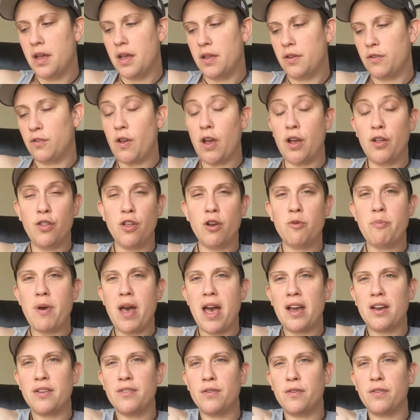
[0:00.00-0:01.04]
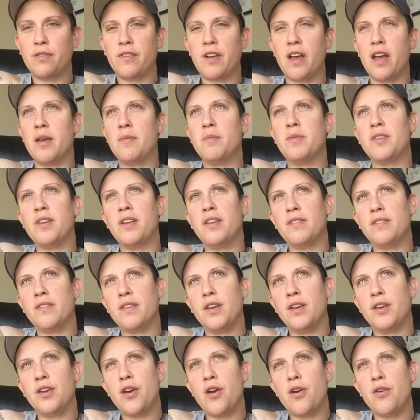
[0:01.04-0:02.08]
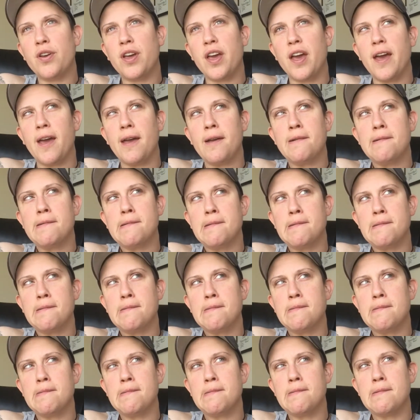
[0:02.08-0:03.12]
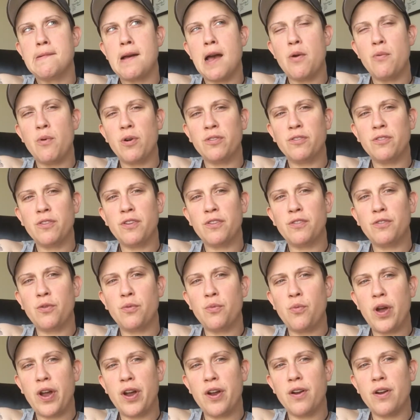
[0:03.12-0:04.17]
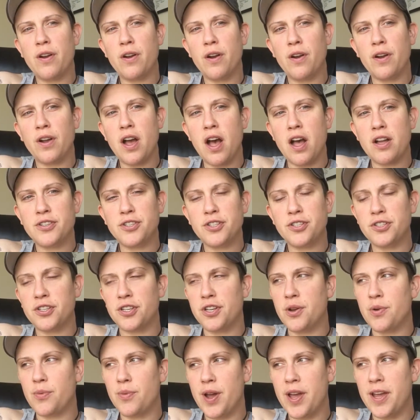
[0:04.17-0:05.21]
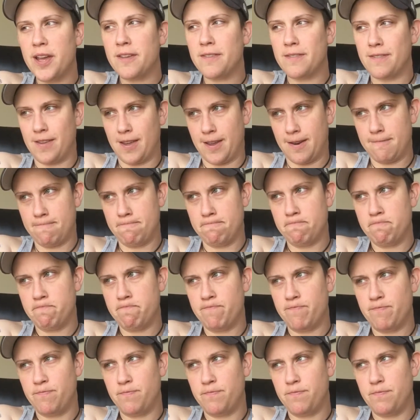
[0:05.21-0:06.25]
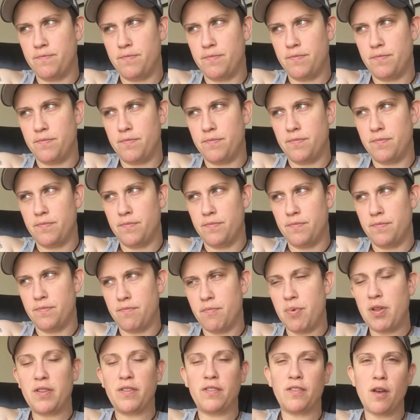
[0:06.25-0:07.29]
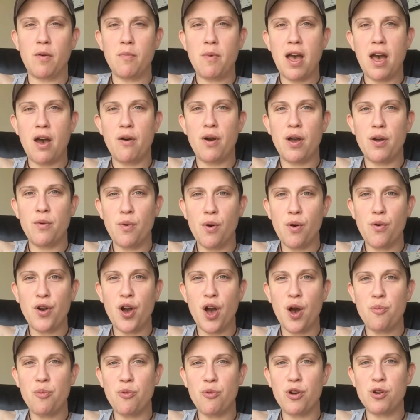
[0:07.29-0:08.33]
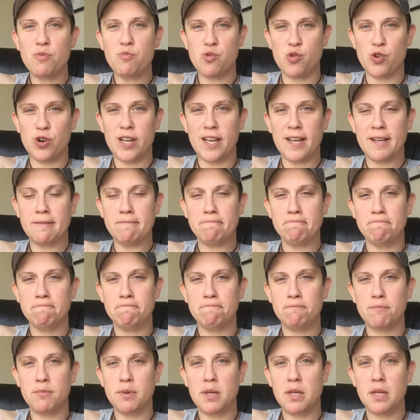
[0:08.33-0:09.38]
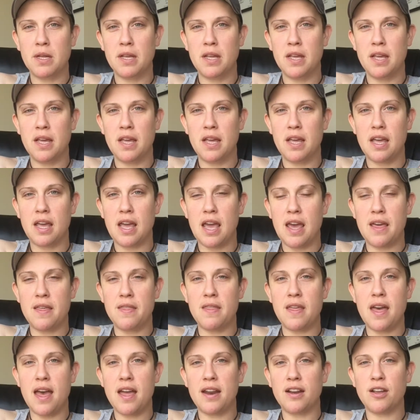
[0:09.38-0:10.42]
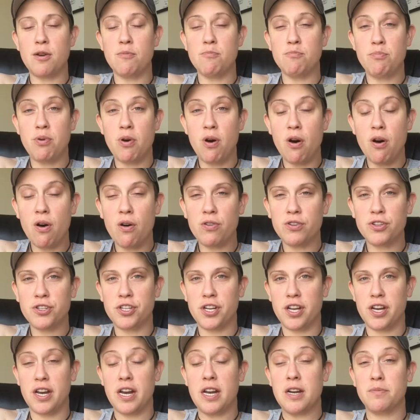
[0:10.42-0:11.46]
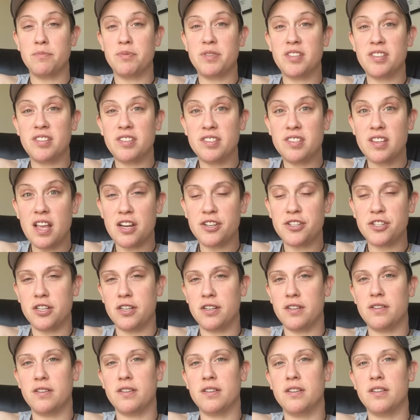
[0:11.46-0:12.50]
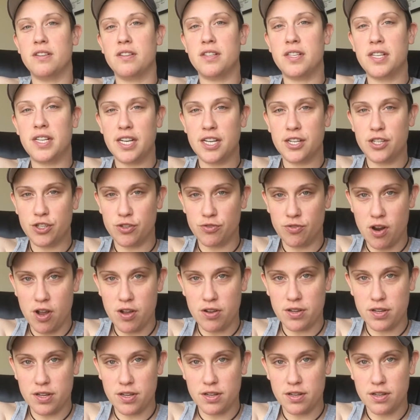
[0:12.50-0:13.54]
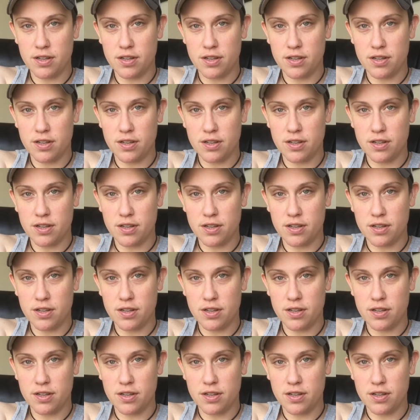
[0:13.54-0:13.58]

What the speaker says: So I look back at those times and I think, okay, I wasn't as aware or consciously awake then, but somehow I woke up one morning and that compulsion and obsession to get drunk